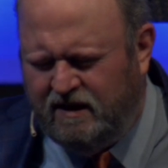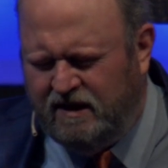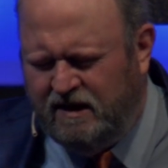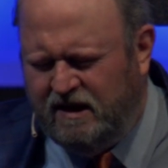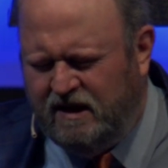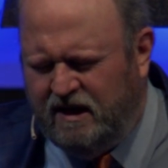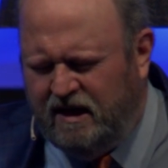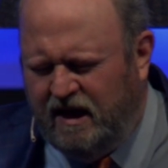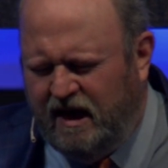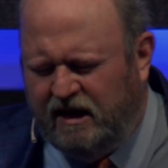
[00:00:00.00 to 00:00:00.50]

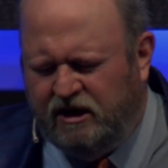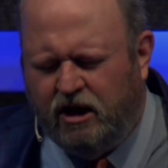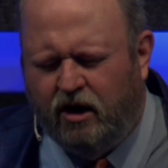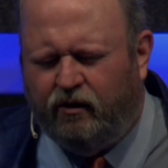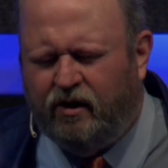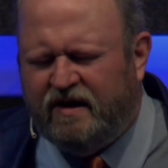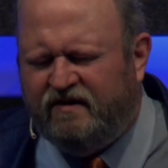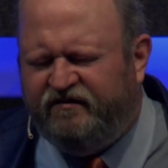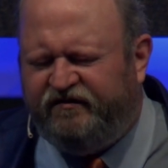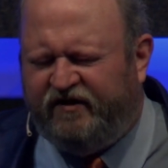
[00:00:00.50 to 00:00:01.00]
and
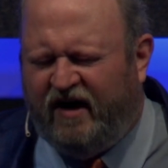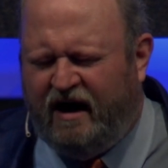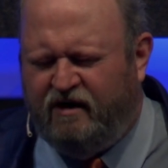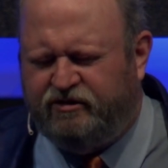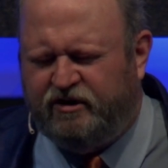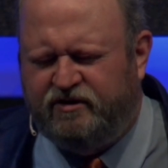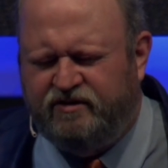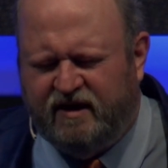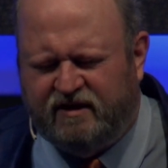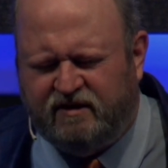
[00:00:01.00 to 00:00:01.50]
knowing,
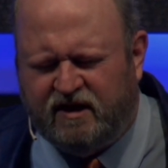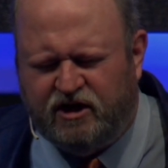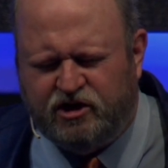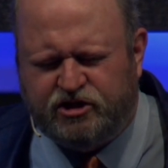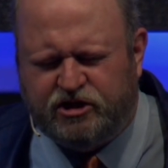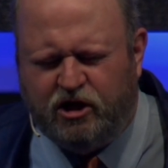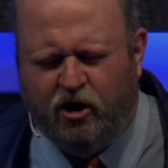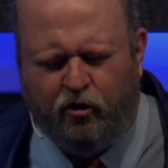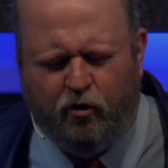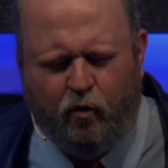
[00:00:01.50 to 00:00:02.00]
Father, that
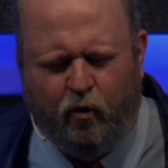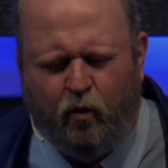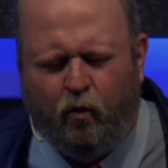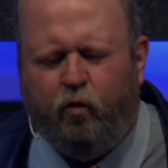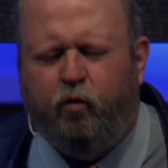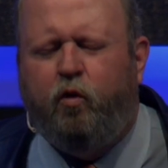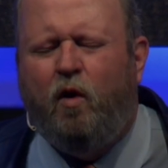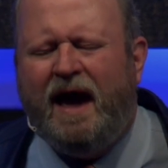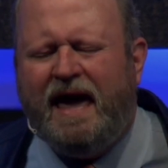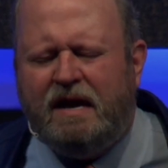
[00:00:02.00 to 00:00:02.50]
there's no
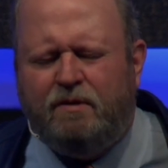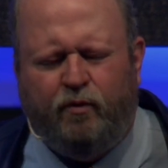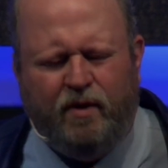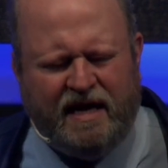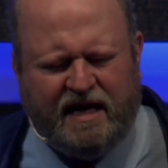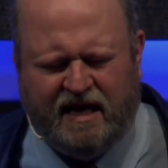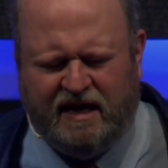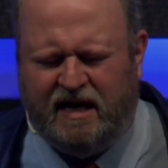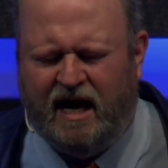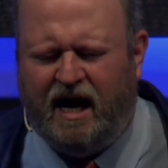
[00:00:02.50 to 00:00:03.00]
way we
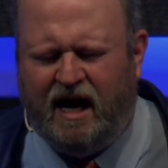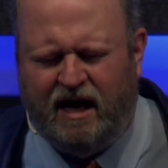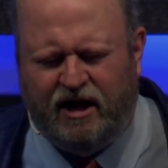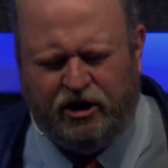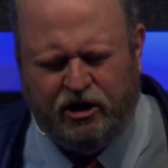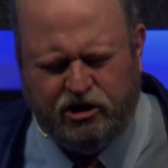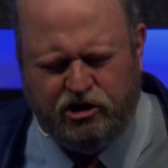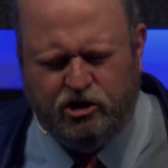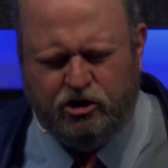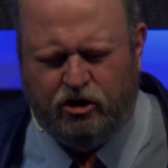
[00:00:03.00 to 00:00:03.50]
can
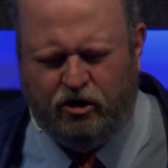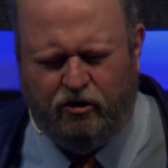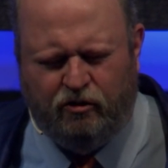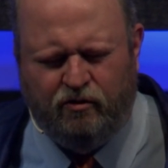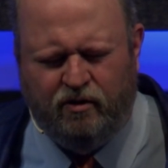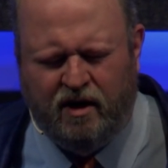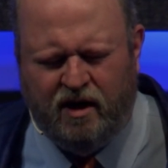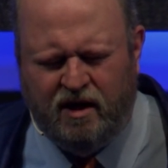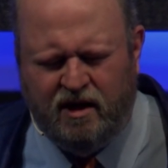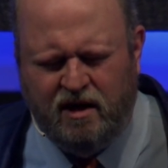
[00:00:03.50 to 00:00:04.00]
honor
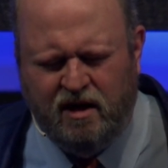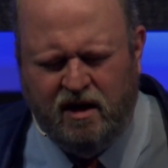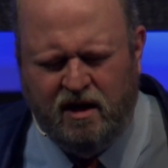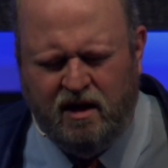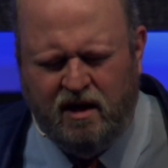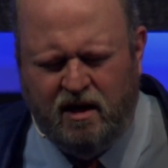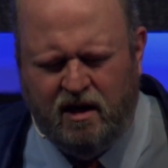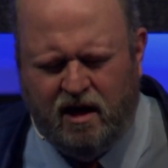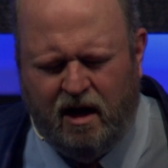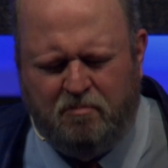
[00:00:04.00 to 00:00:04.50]
you
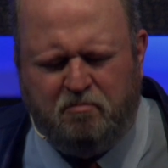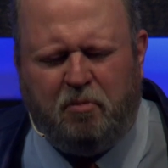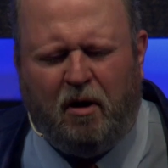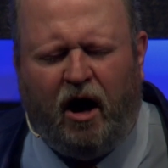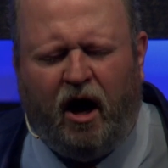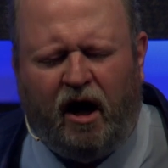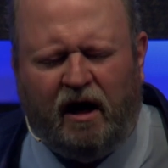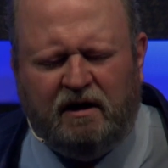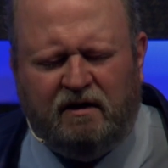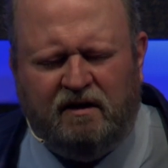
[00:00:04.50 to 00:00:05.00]

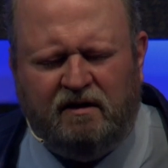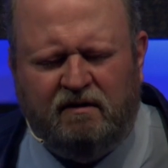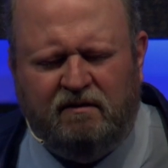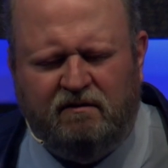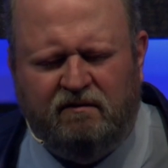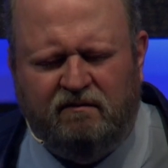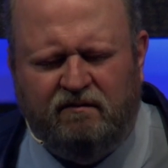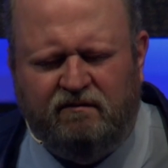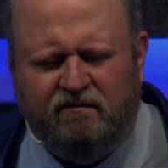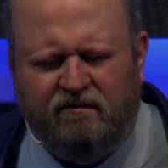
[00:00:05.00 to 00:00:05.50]
apart
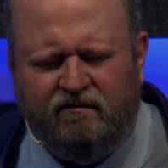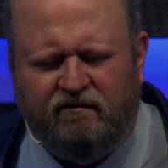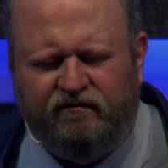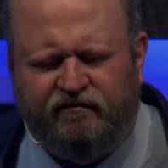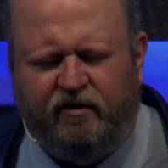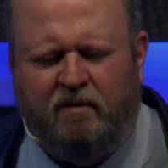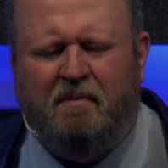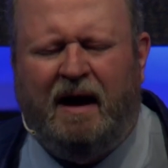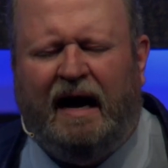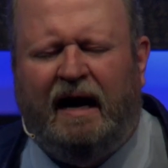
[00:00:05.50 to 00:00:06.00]

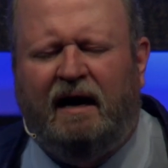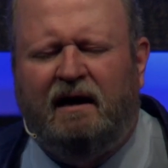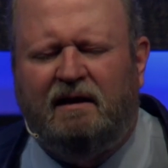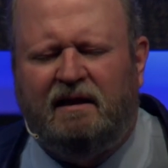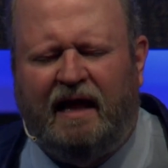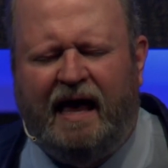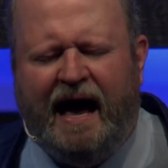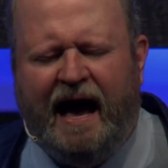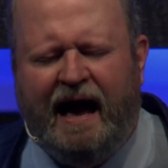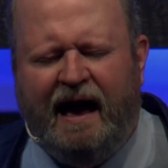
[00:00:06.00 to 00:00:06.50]
from our
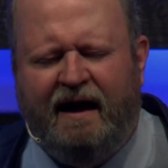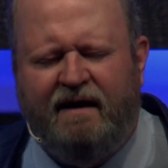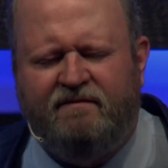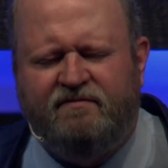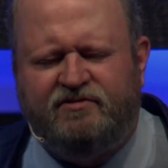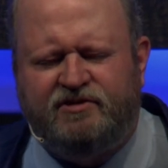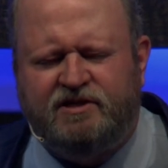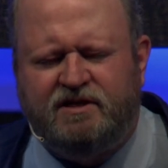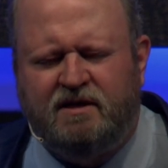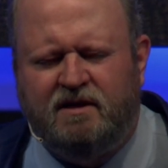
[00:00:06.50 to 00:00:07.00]

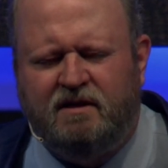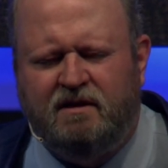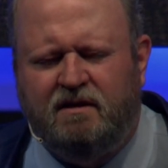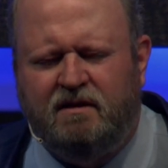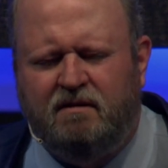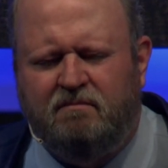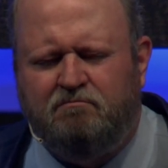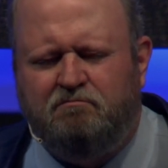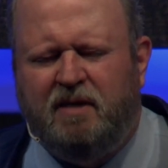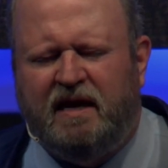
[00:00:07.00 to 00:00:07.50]
lives
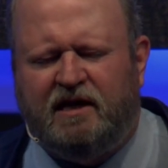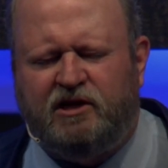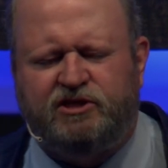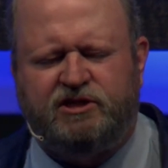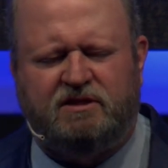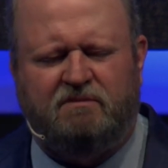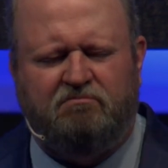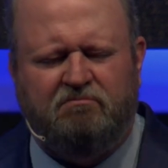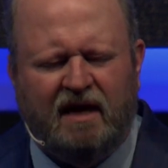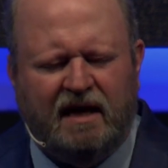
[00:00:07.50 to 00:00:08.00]
being
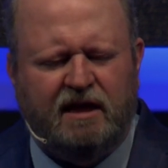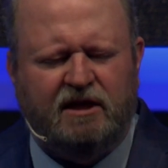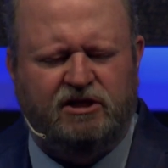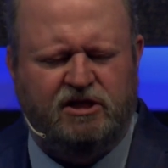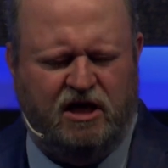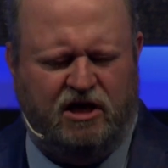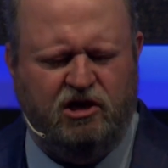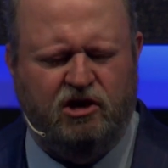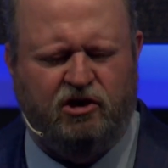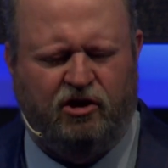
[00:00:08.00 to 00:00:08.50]
submitted
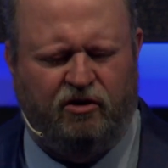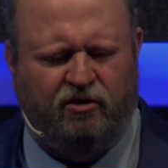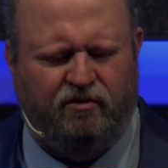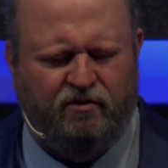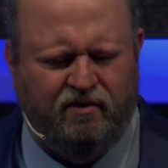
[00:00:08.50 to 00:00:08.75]
to you.